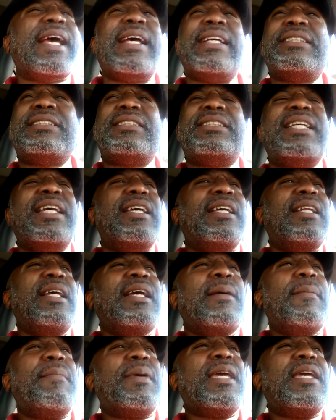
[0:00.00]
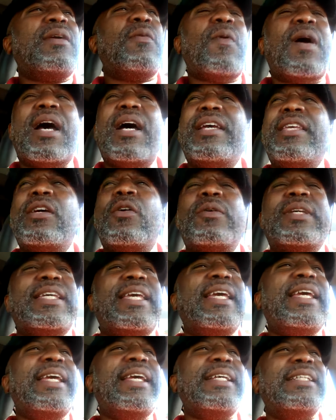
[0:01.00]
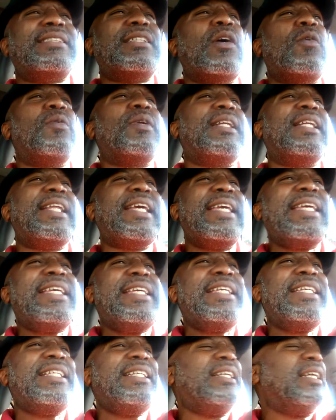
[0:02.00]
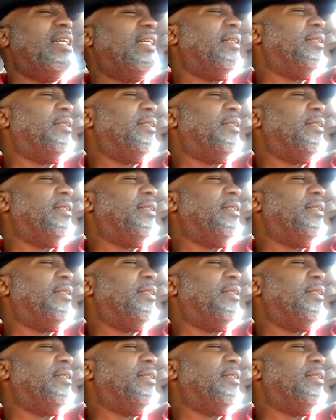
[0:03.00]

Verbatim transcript: ass shit. Meanwhile, your kids on lean,